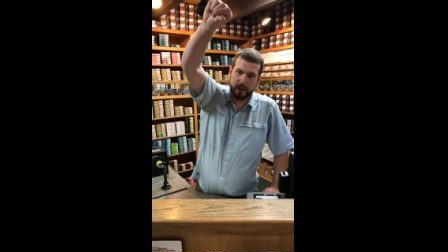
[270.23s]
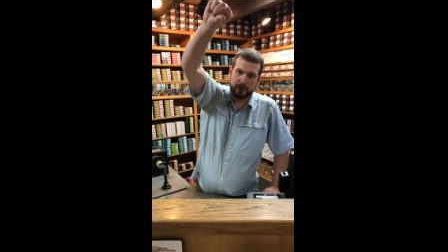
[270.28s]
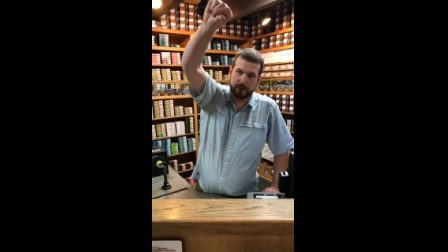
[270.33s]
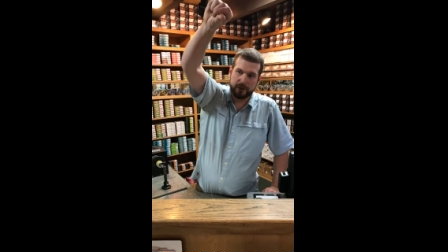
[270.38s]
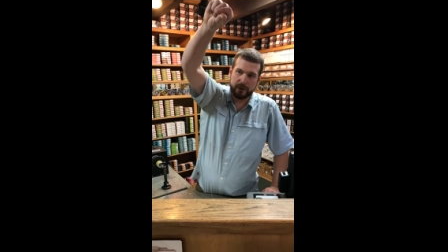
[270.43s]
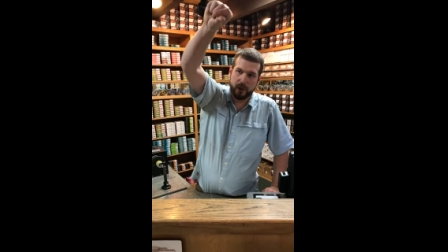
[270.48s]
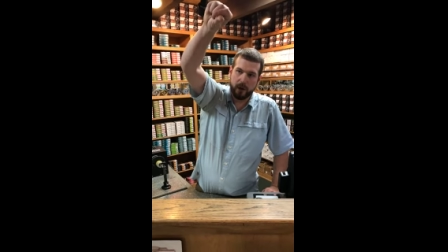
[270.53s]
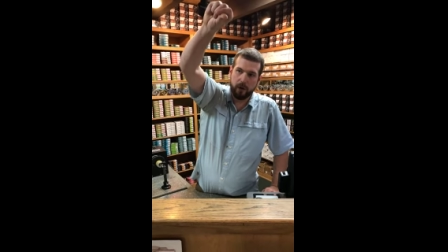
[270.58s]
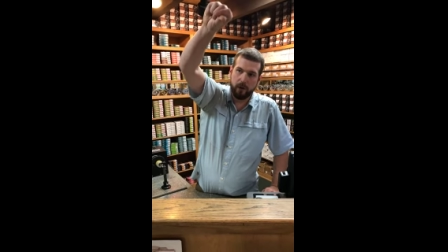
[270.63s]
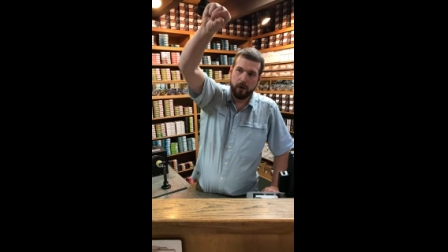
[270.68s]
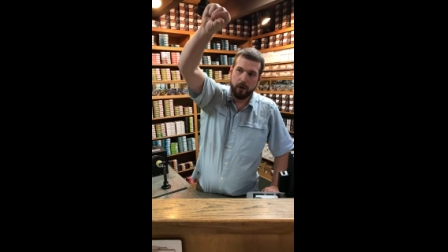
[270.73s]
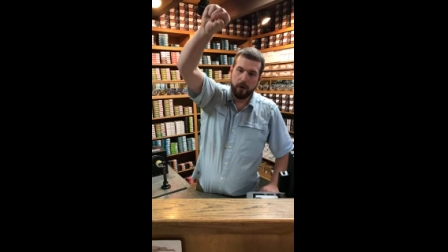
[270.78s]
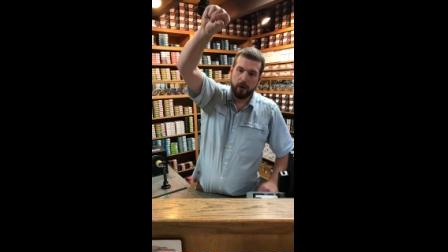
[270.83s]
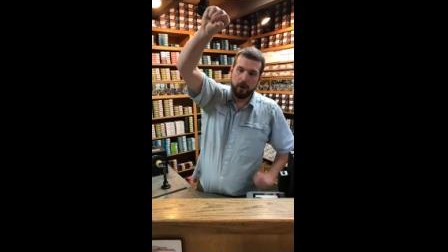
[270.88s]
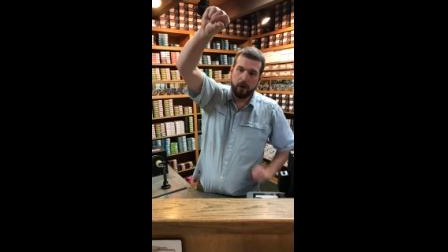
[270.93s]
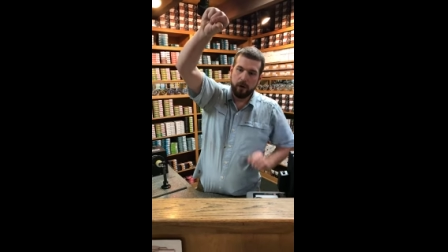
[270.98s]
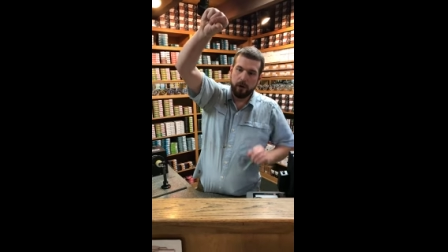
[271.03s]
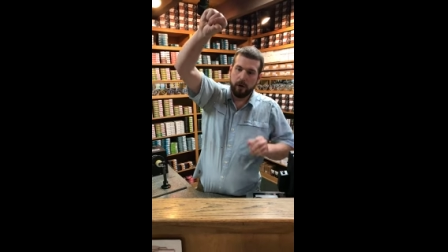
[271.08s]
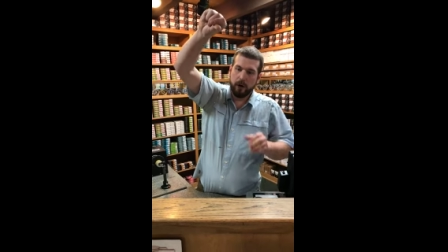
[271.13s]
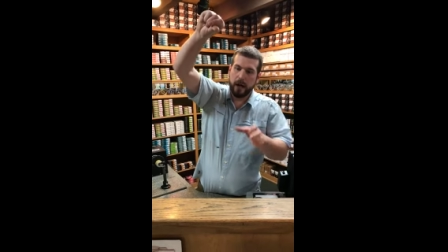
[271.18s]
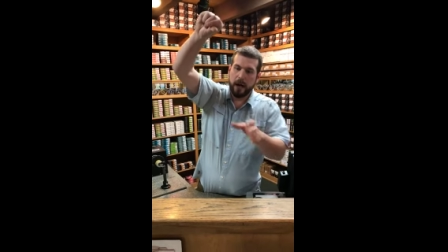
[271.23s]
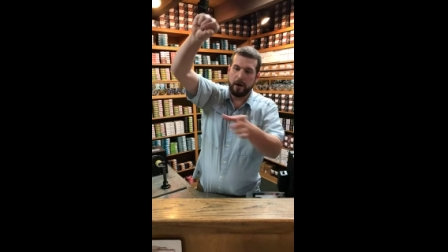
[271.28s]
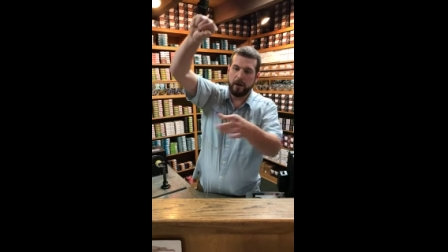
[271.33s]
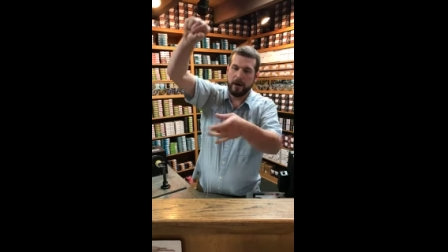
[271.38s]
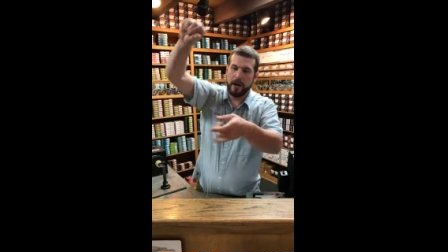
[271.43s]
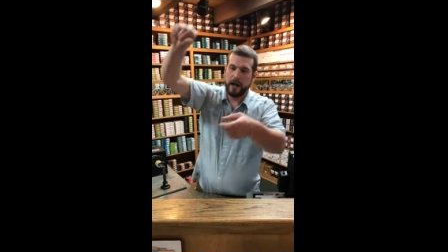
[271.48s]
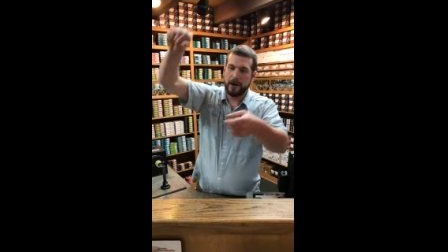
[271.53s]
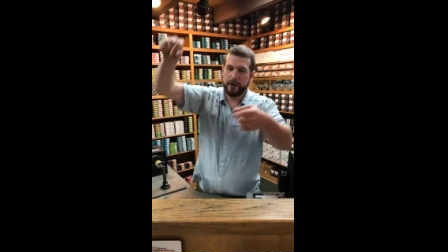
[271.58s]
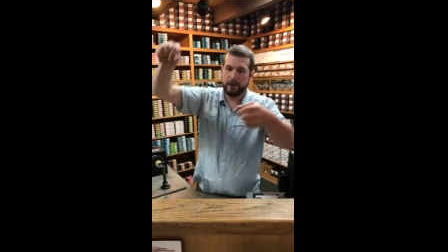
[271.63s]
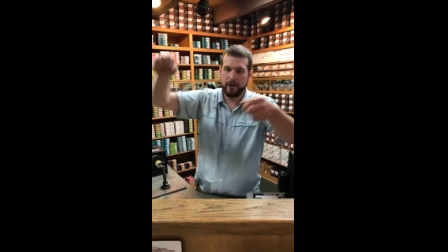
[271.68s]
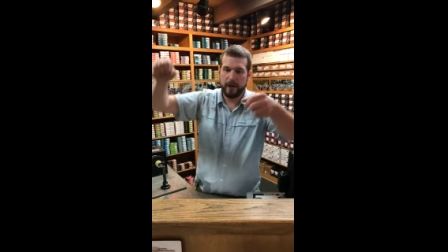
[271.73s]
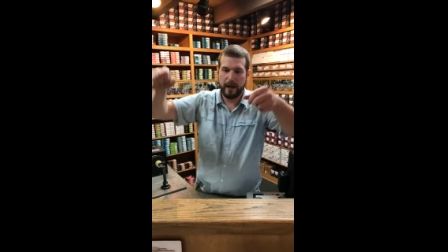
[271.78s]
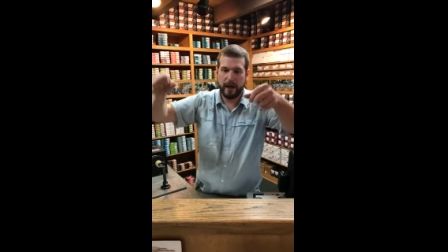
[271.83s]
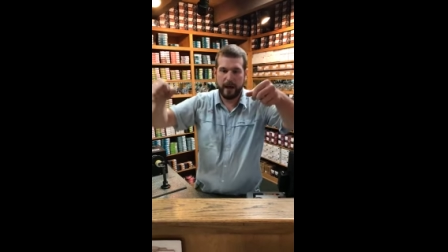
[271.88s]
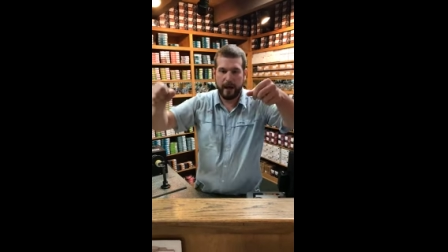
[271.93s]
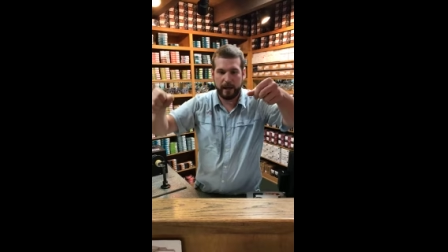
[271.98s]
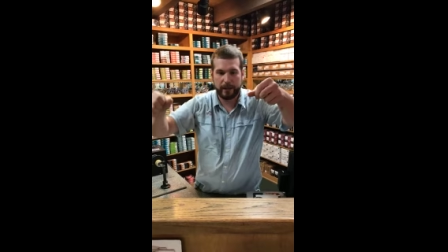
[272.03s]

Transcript: So how did I do that?